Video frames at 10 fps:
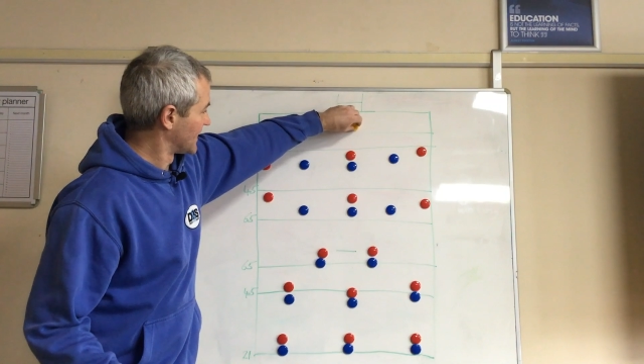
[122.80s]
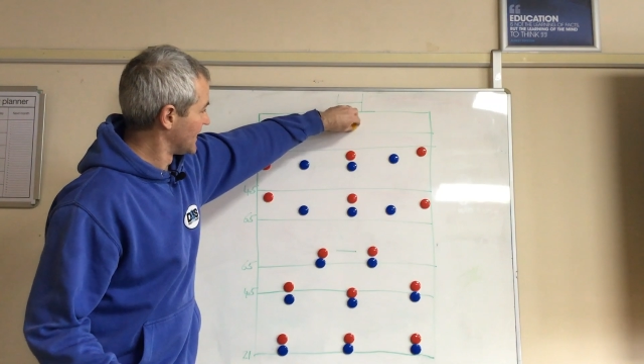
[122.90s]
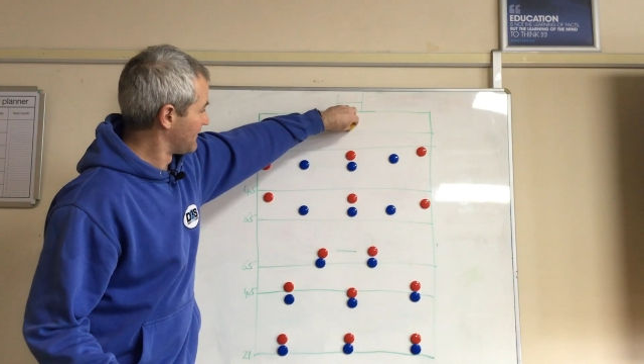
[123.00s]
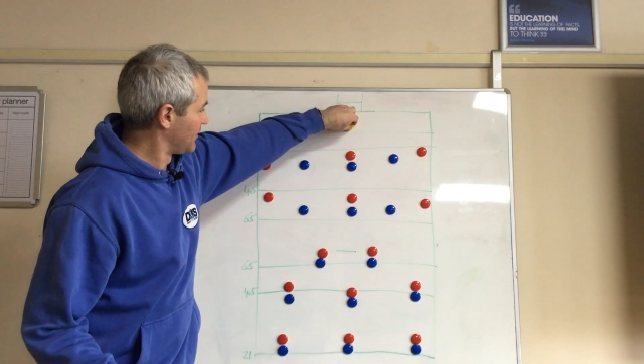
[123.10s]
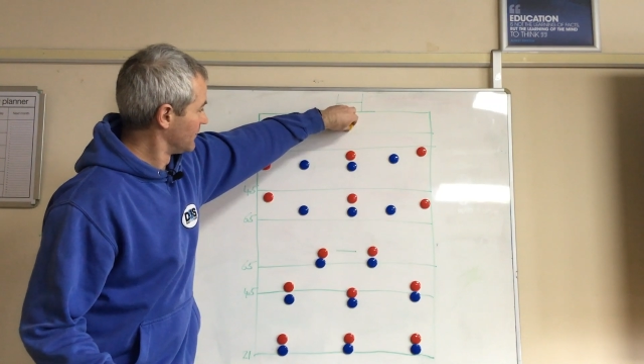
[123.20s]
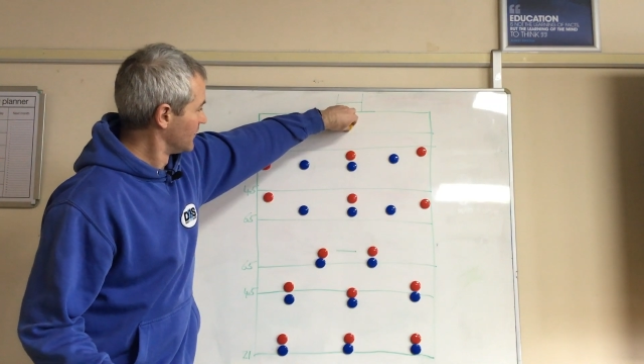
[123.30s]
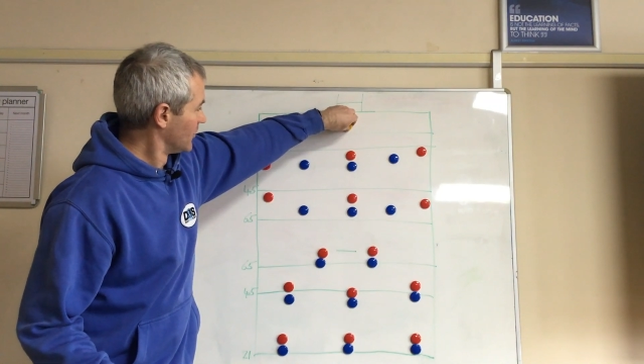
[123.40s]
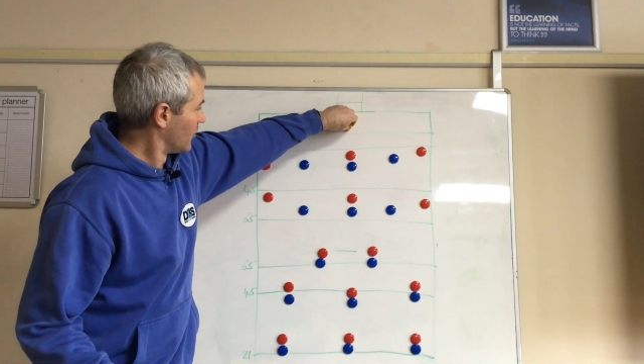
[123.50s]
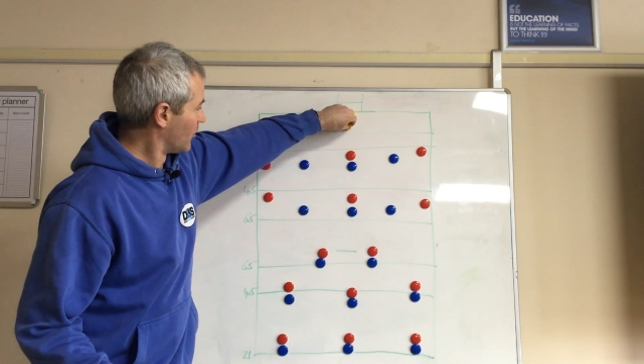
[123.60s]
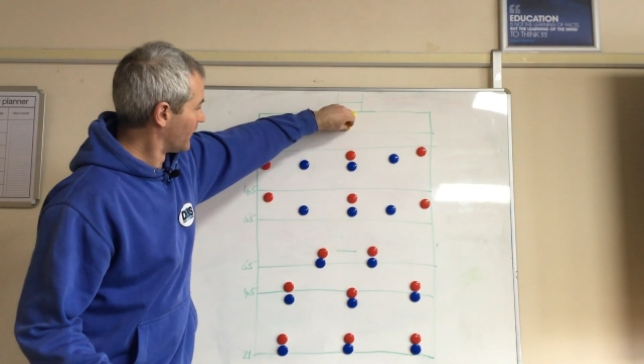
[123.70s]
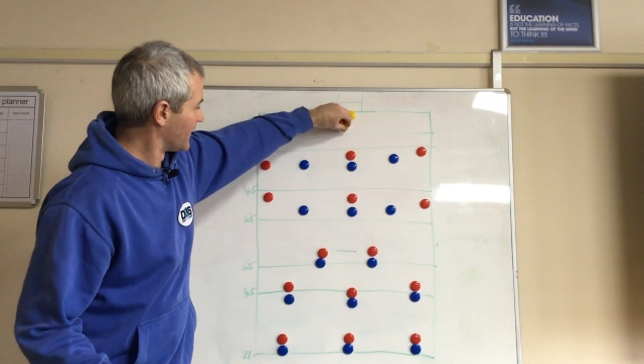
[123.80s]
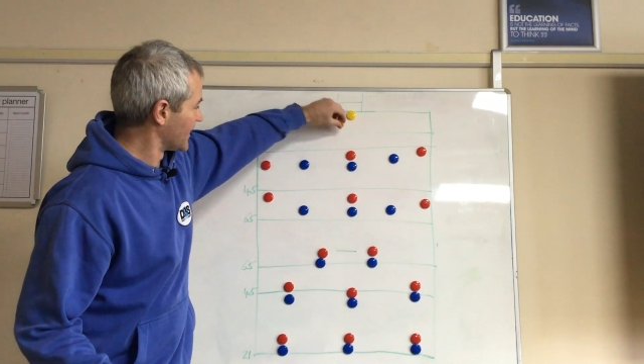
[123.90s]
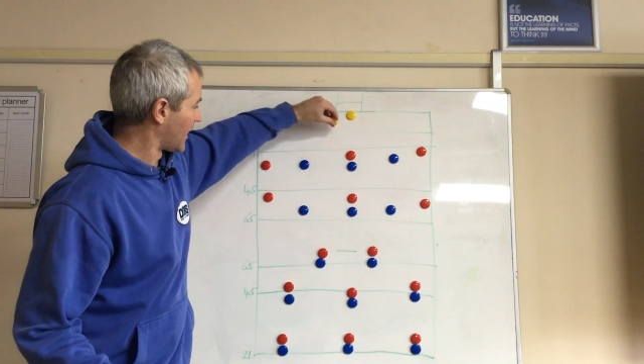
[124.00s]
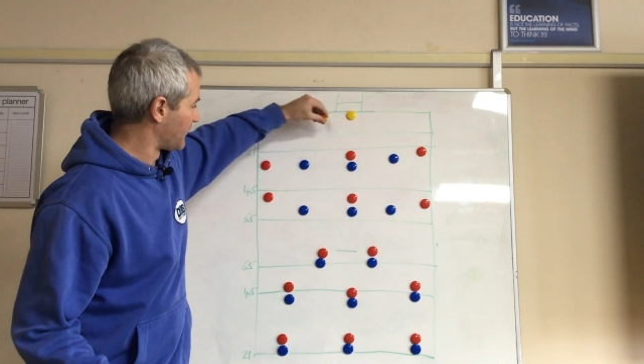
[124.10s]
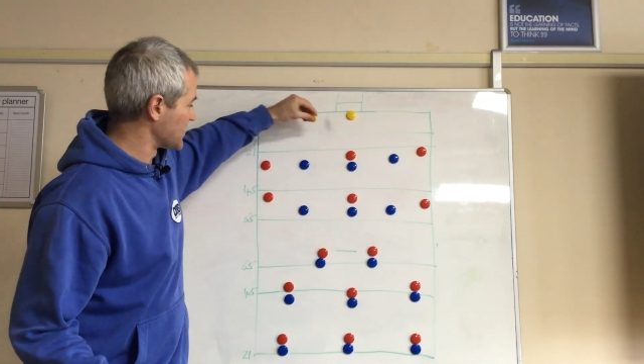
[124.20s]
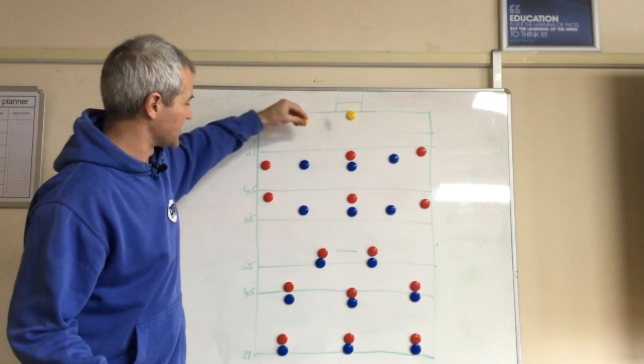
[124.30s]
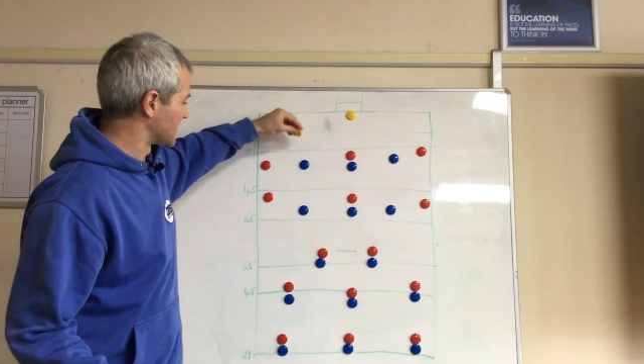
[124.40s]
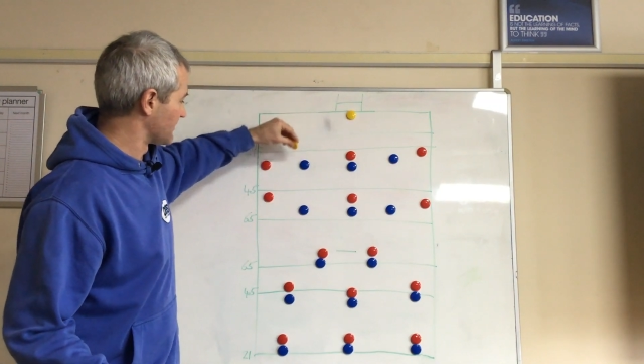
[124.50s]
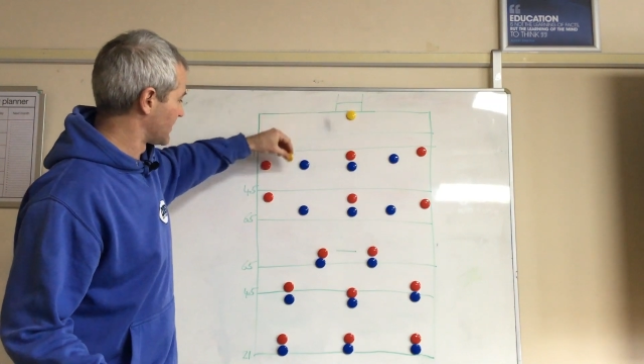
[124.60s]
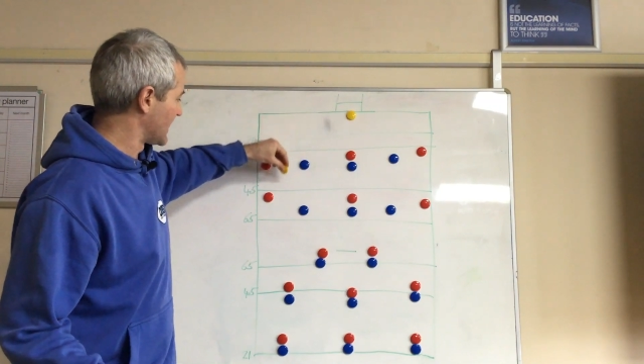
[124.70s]
clip over the
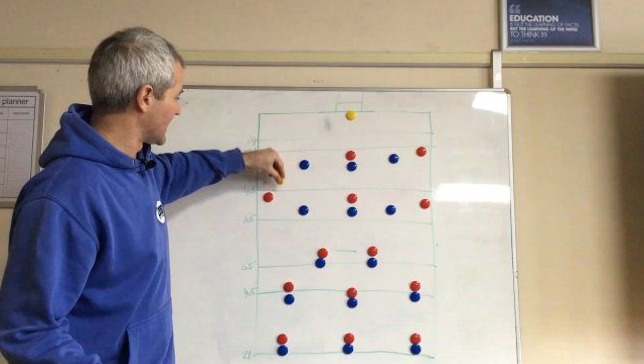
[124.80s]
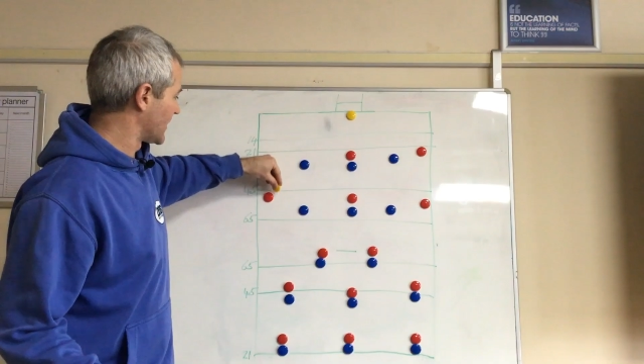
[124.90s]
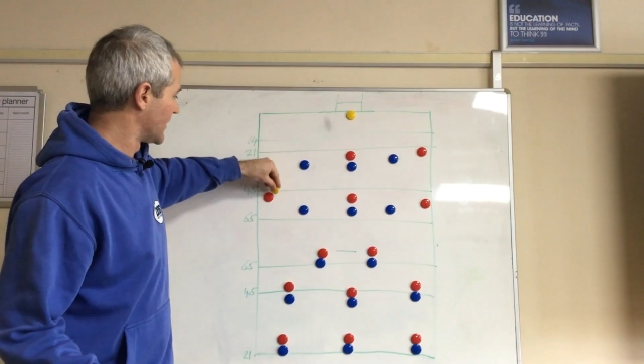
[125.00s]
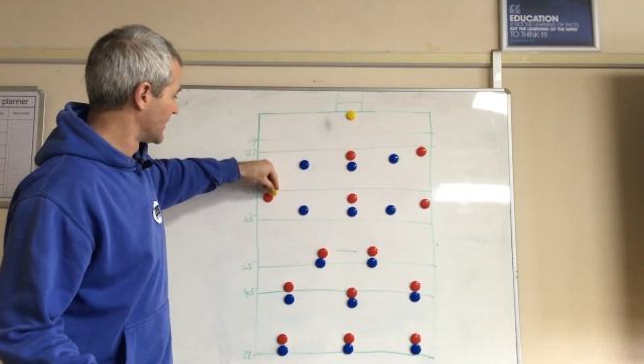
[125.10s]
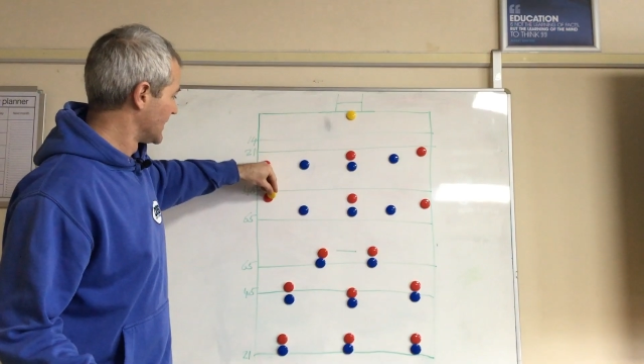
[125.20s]
opposition player